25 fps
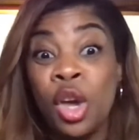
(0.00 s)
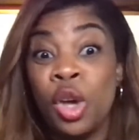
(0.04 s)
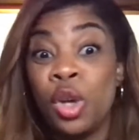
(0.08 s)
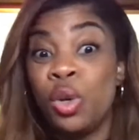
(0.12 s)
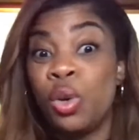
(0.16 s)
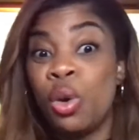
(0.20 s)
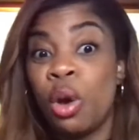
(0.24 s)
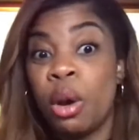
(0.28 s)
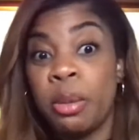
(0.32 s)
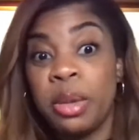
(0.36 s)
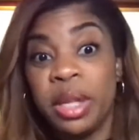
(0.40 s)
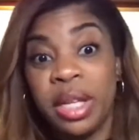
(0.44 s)

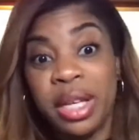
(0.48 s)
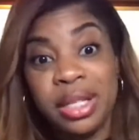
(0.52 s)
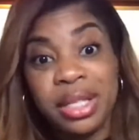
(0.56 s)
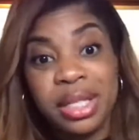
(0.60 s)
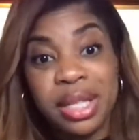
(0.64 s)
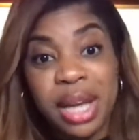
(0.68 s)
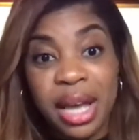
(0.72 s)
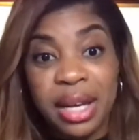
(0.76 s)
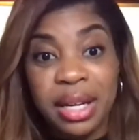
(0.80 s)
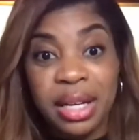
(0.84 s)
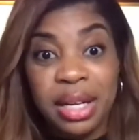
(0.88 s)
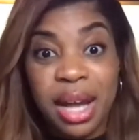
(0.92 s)
Normally it's
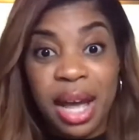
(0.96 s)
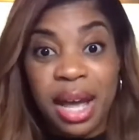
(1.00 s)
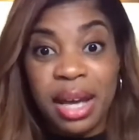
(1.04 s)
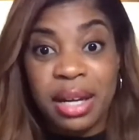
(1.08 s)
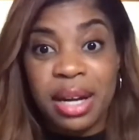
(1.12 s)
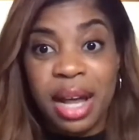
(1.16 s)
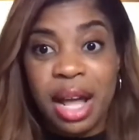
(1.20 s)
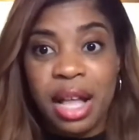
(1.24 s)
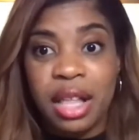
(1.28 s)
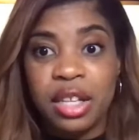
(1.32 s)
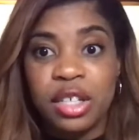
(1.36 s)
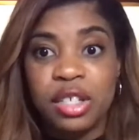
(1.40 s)

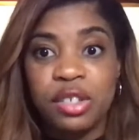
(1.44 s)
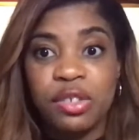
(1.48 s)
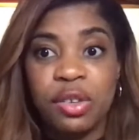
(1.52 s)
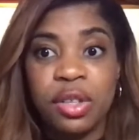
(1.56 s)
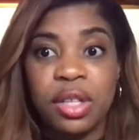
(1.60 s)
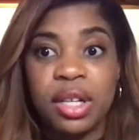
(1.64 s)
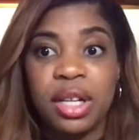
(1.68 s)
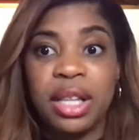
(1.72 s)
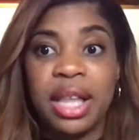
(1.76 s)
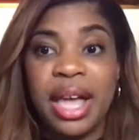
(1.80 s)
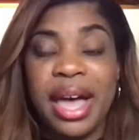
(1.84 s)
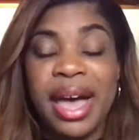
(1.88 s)
$99 for
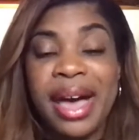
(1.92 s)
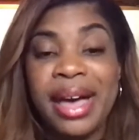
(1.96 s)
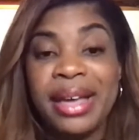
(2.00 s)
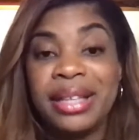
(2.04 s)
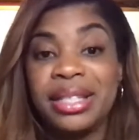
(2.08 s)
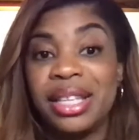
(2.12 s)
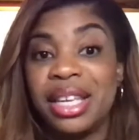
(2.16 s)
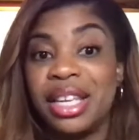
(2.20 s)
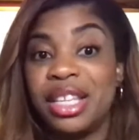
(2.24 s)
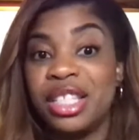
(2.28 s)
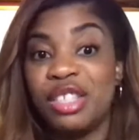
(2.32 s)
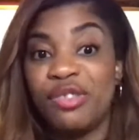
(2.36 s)
the
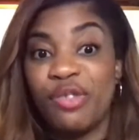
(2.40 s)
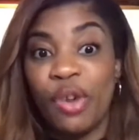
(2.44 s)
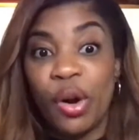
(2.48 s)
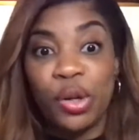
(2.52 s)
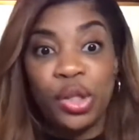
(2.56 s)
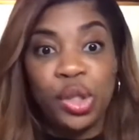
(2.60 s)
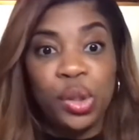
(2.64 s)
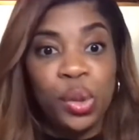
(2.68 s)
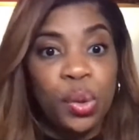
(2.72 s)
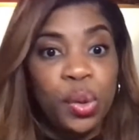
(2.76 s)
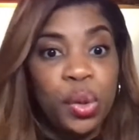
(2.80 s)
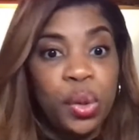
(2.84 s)
class. It's
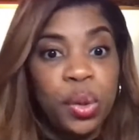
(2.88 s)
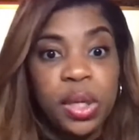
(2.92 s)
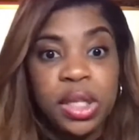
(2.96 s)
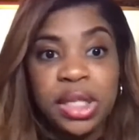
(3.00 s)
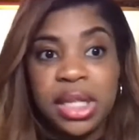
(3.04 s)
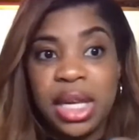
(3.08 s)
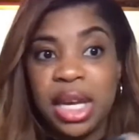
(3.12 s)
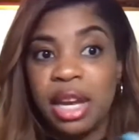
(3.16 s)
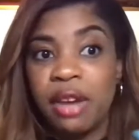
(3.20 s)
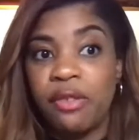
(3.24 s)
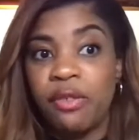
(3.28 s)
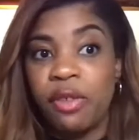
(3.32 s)
virtual. You can
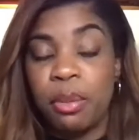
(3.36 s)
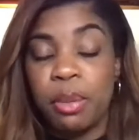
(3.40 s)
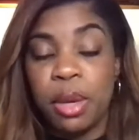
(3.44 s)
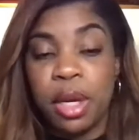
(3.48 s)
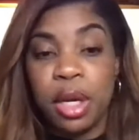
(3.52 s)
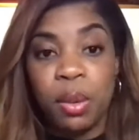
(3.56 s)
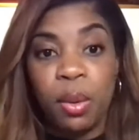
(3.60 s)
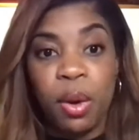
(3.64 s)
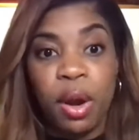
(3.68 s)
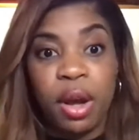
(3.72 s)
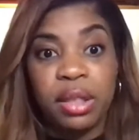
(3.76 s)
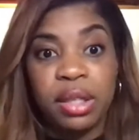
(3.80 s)
take it from
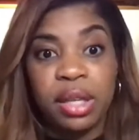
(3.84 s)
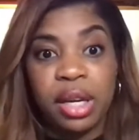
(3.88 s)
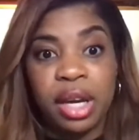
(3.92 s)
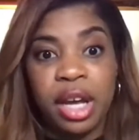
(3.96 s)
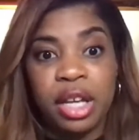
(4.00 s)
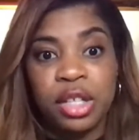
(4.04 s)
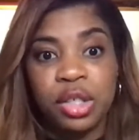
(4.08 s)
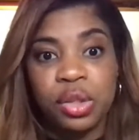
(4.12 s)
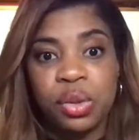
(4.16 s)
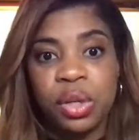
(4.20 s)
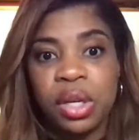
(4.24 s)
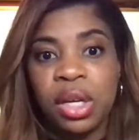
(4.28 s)
anywhere in the
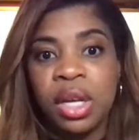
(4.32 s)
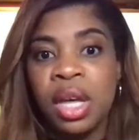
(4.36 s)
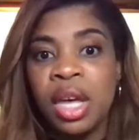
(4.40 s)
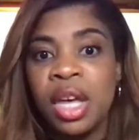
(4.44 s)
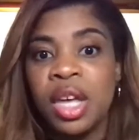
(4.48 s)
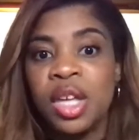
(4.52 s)
country.